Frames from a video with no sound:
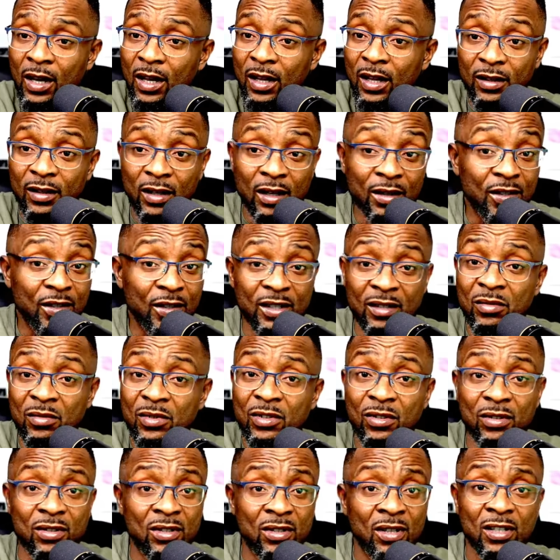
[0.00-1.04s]
they seem to
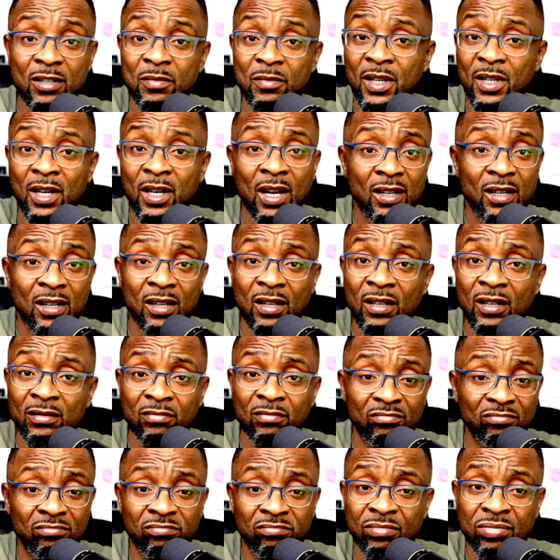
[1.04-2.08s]
just be like
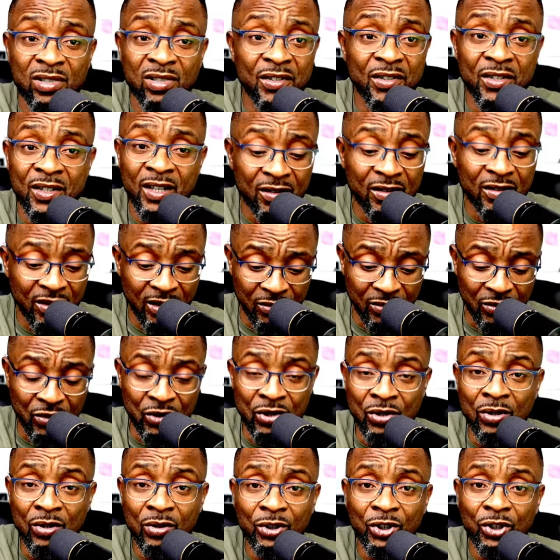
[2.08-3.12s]
business as
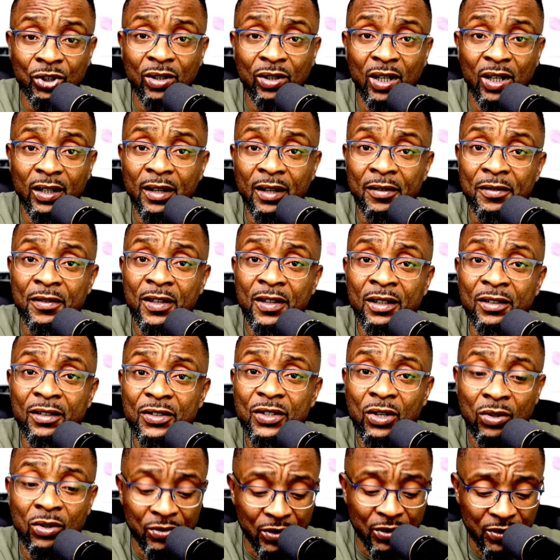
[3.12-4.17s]
usual. Let things
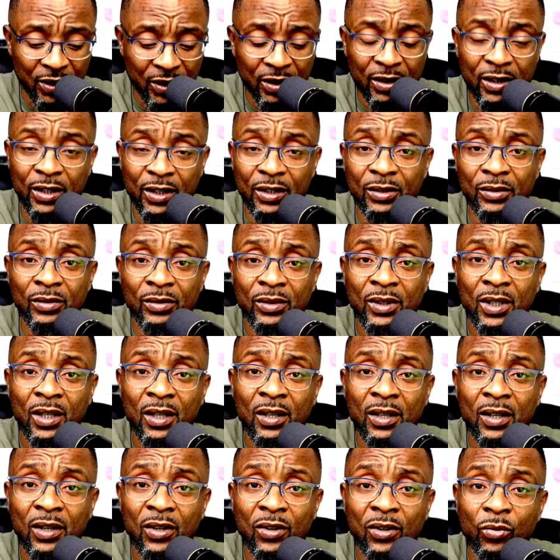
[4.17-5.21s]
continue.
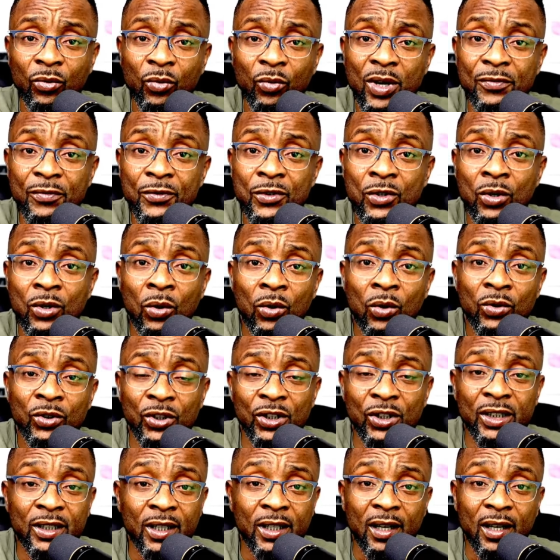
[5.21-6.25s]
We've told
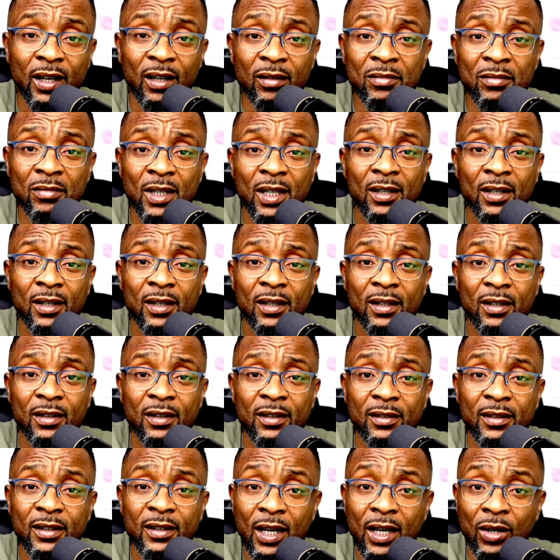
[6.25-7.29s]
them
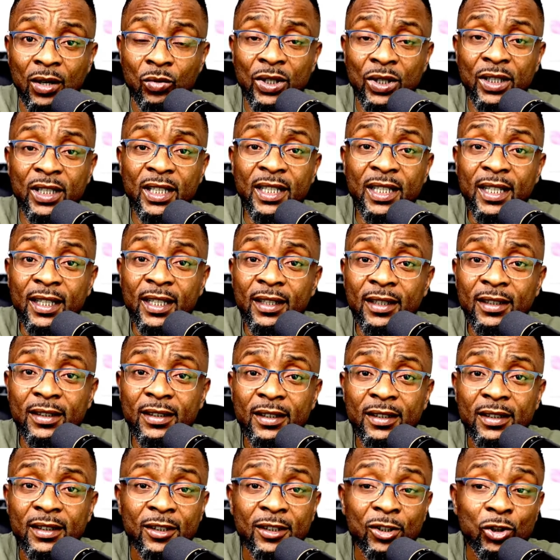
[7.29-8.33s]
they would need
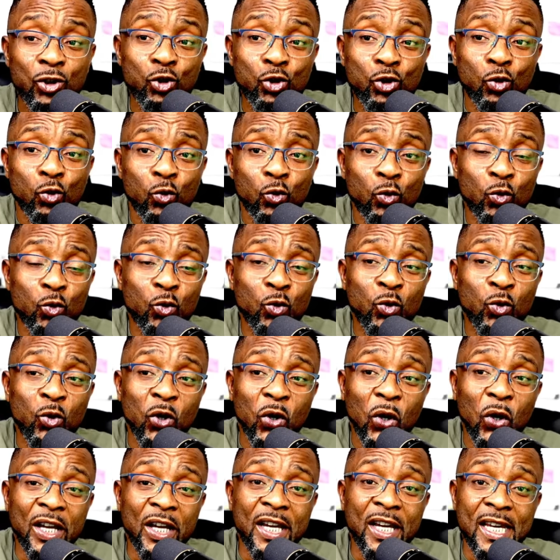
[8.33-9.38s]
to
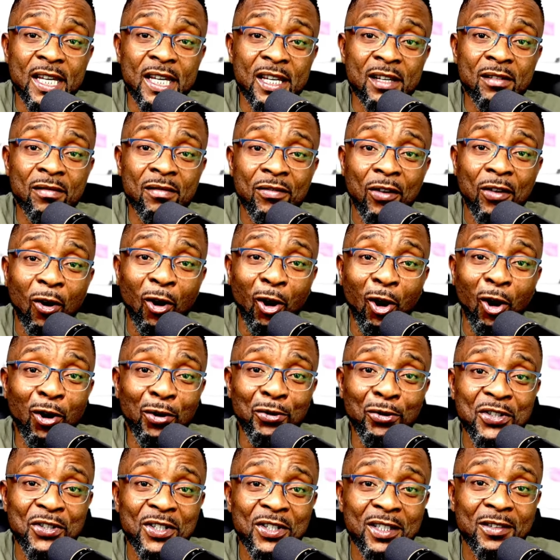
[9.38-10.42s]
give
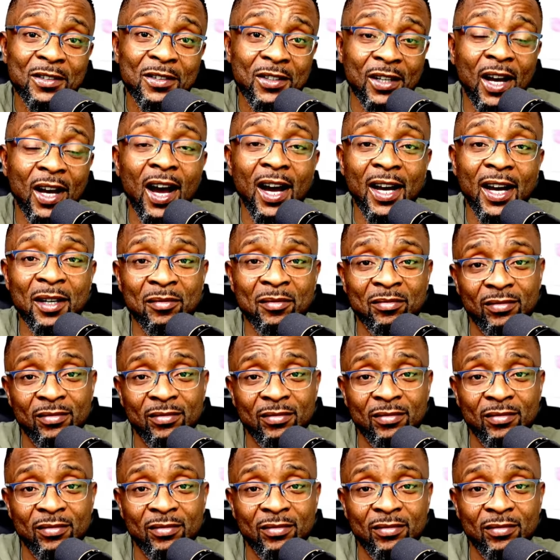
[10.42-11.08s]
us time.